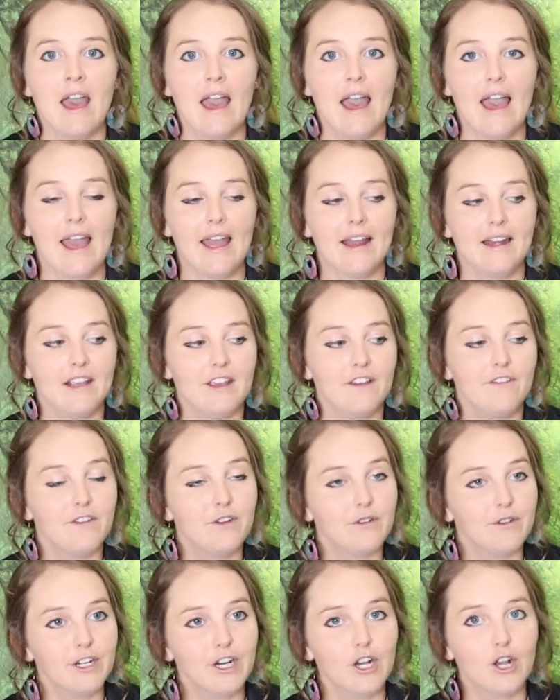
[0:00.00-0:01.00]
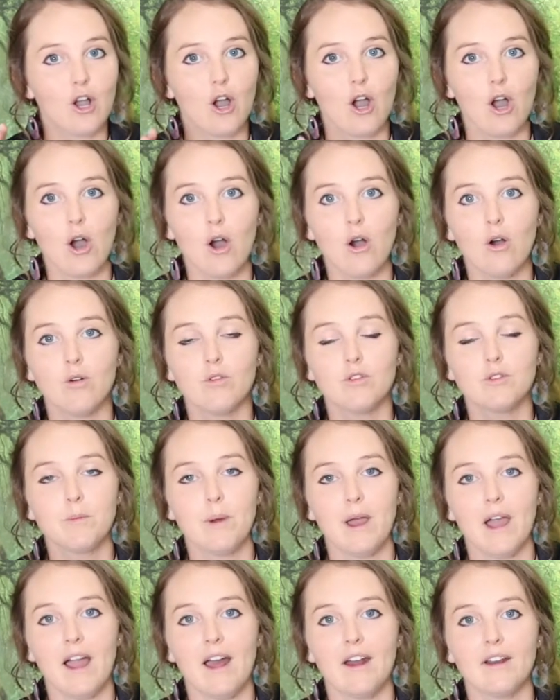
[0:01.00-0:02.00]
And if you're in a cold
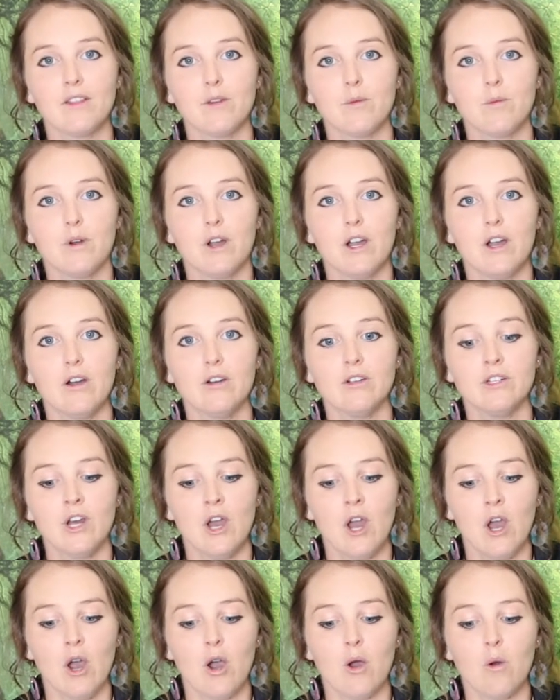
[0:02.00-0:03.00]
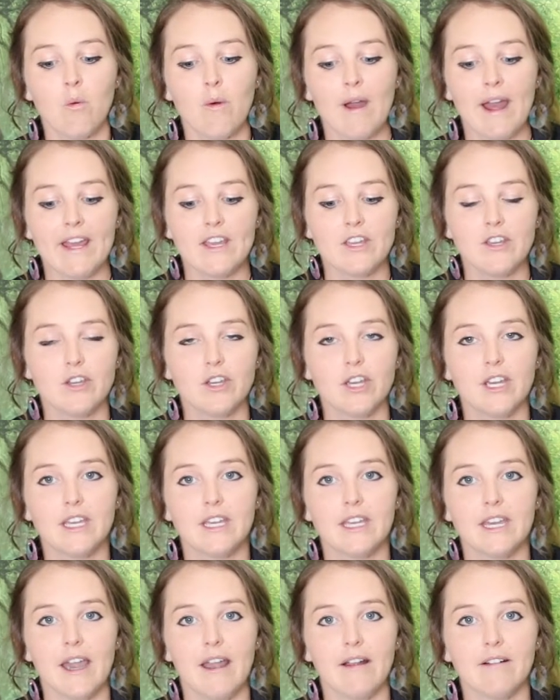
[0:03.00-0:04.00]
part of the world, a way you
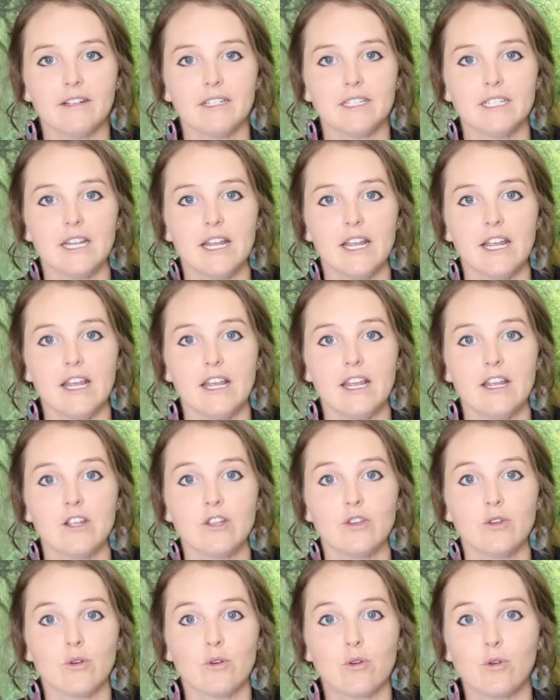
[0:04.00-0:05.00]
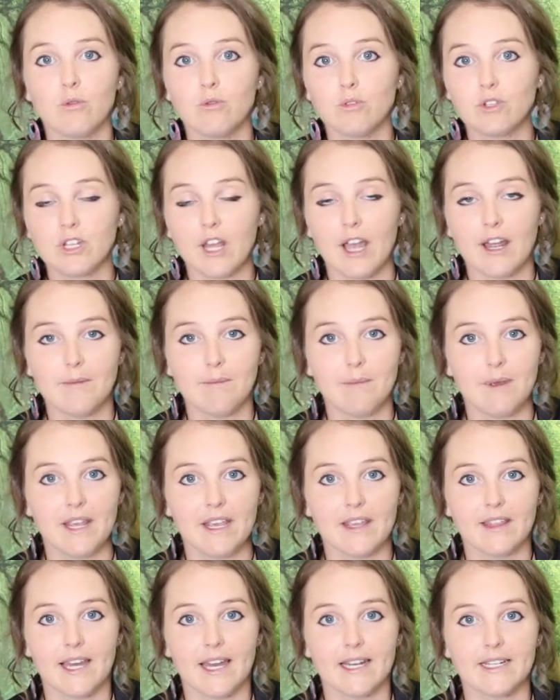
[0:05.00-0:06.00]
can guarantee your cool side
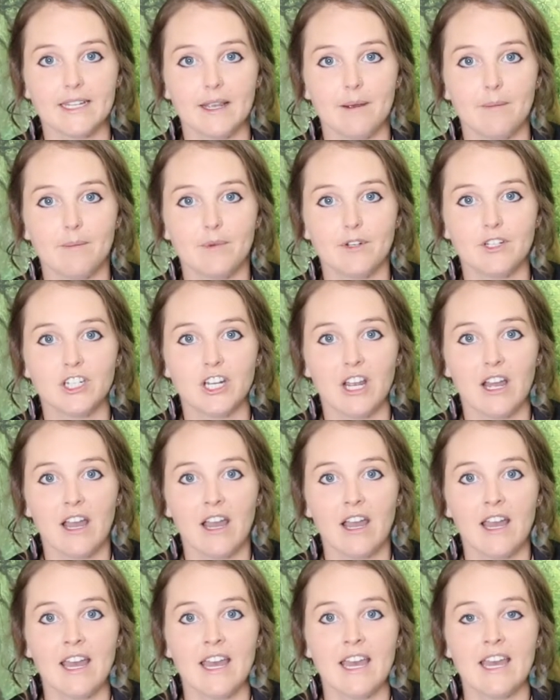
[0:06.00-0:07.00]
being that temperature